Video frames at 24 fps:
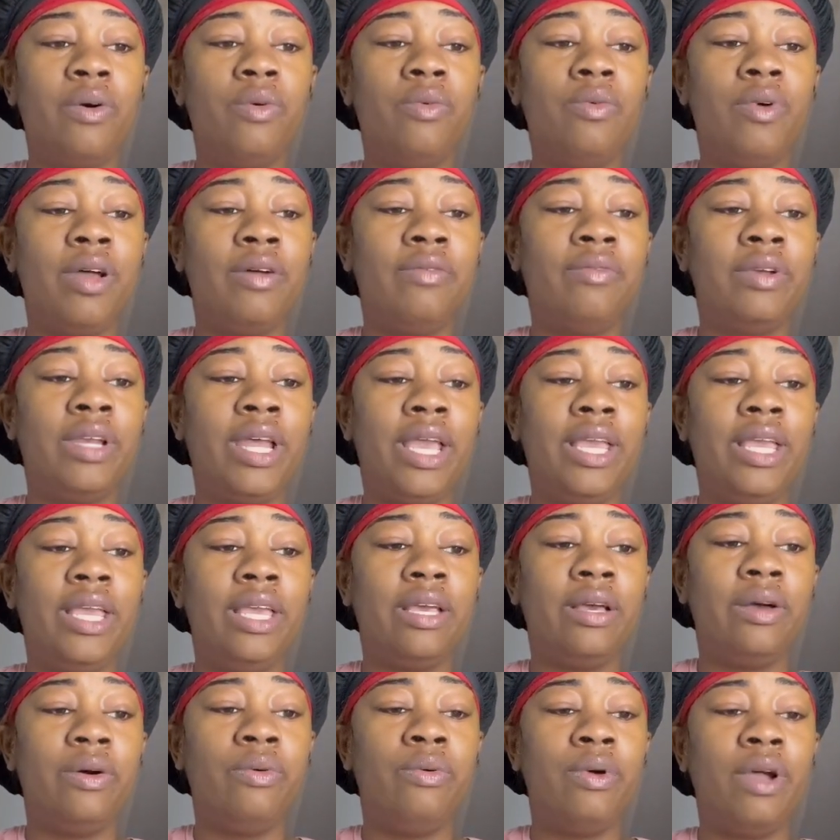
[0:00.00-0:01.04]
whoever
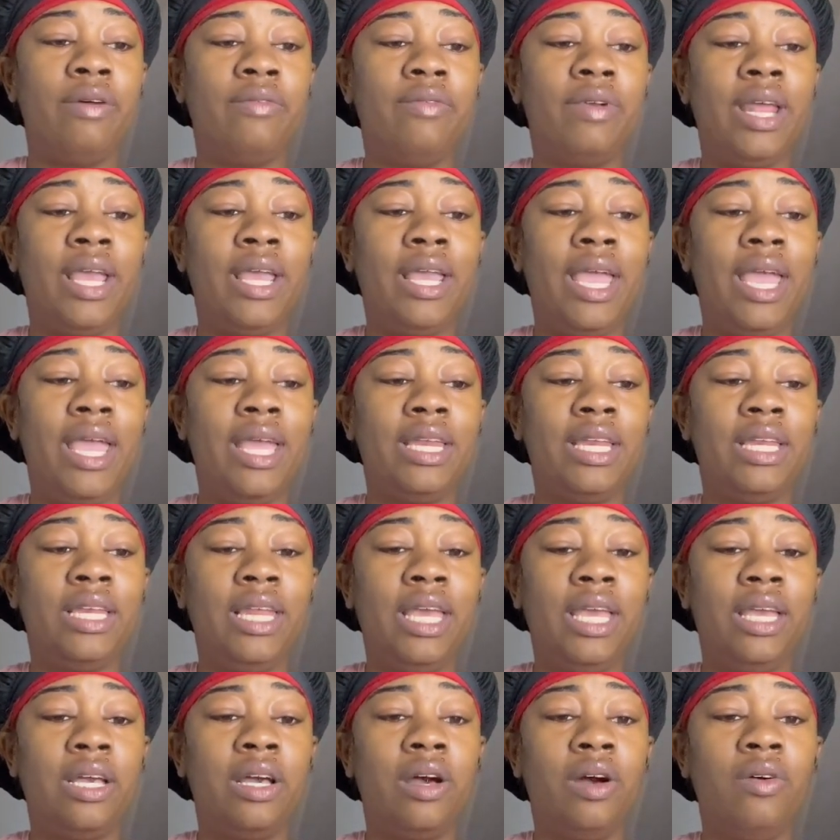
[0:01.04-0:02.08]
they had to
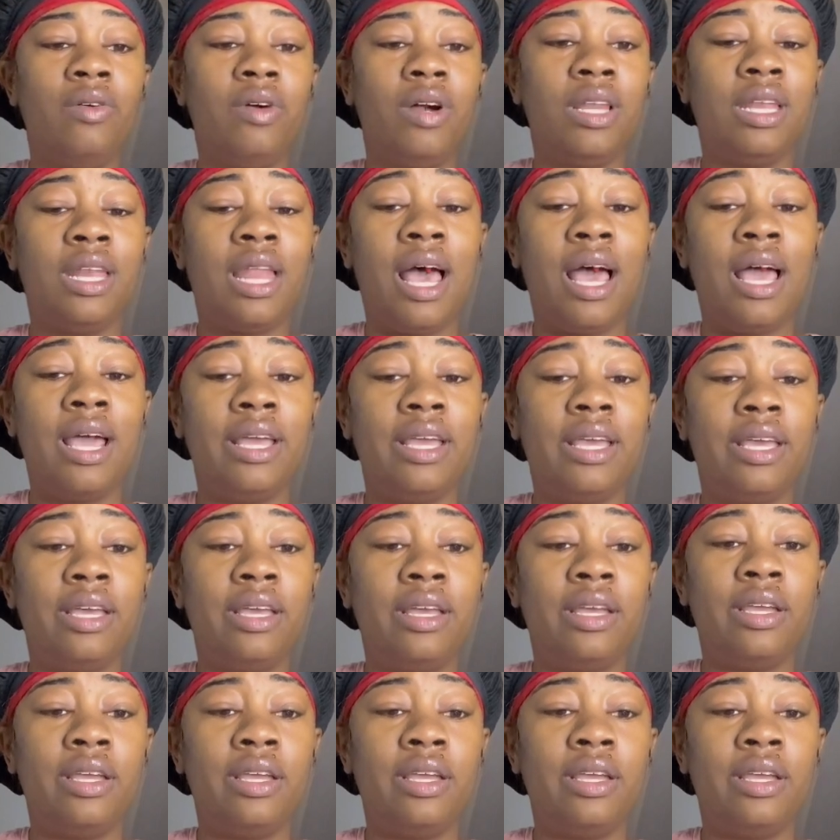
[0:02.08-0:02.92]
let go a lot.